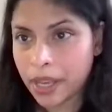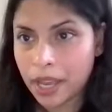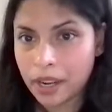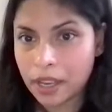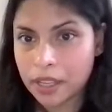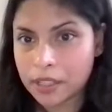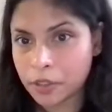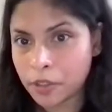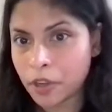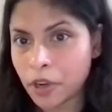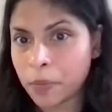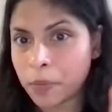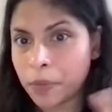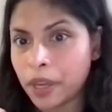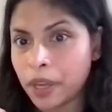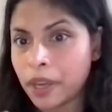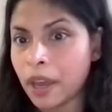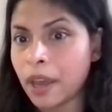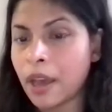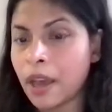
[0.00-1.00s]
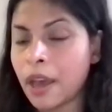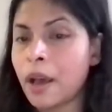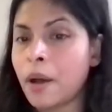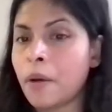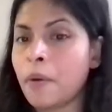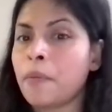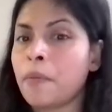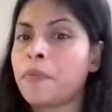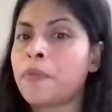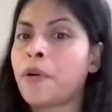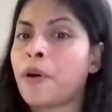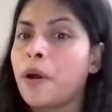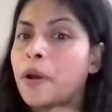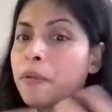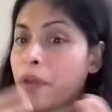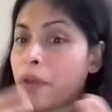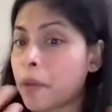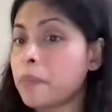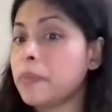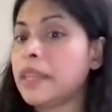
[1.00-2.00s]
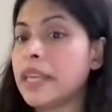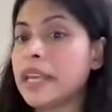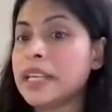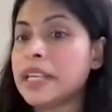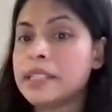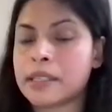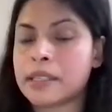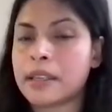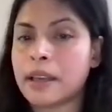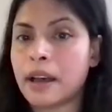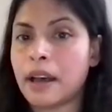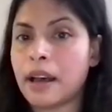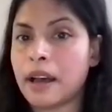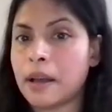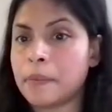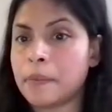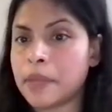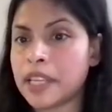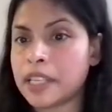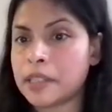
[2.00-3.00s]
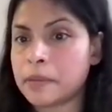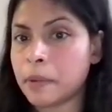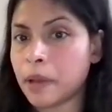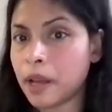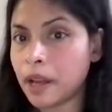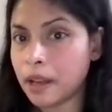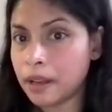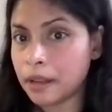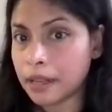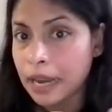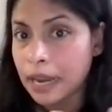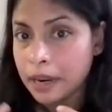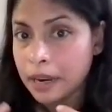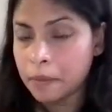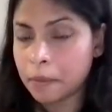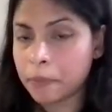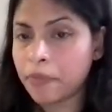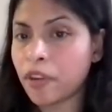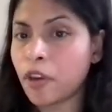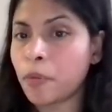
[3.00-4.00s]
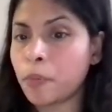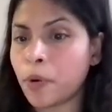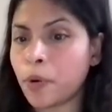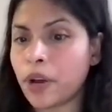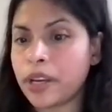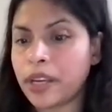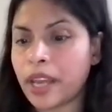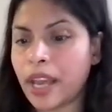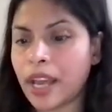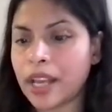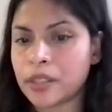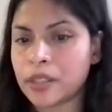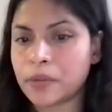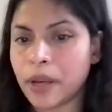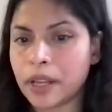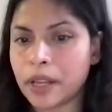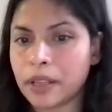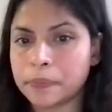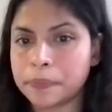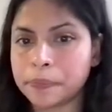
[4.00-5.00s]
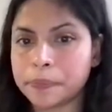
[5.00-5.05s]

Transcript: anisotropic from this kind of viewpoint as well.